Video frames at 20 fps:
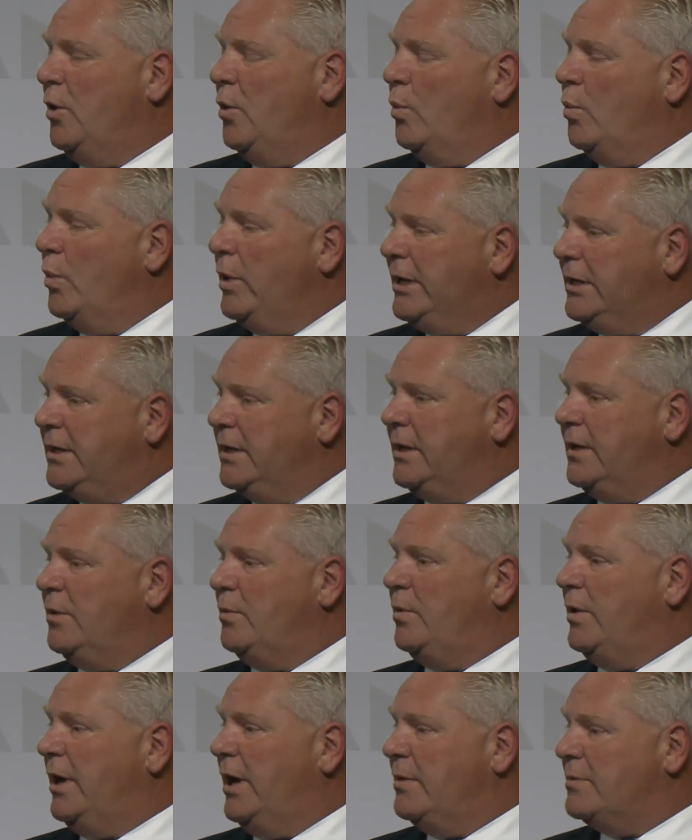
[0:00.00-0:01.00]
We did it
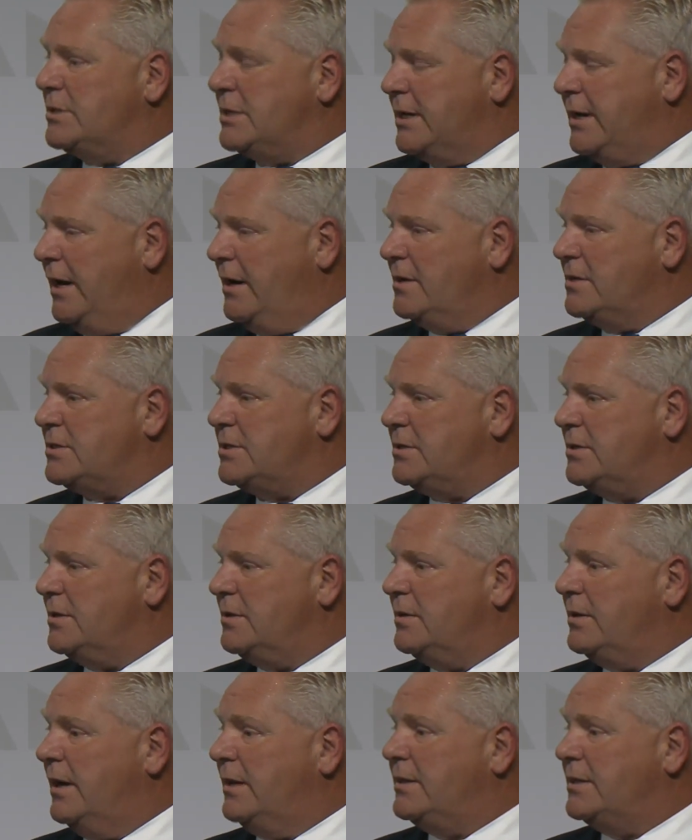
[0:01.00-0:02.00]
when I was a
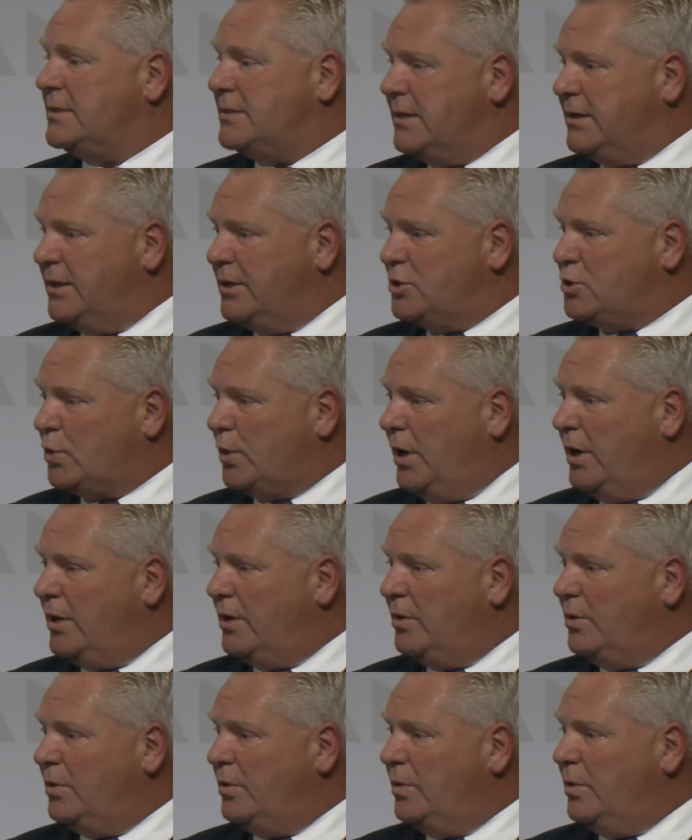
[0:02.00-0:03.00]
councillor at the City of
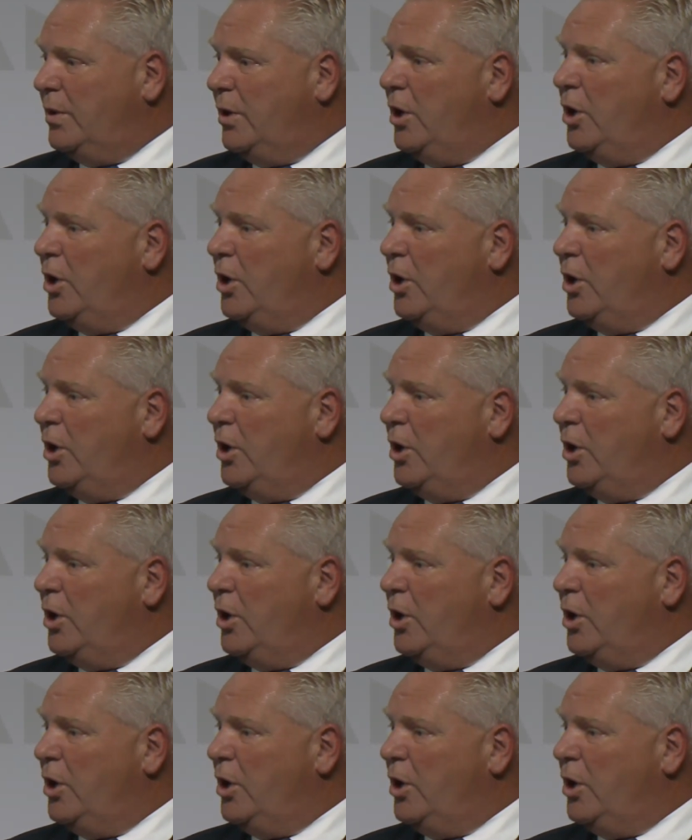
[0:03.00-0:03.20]
Toronto.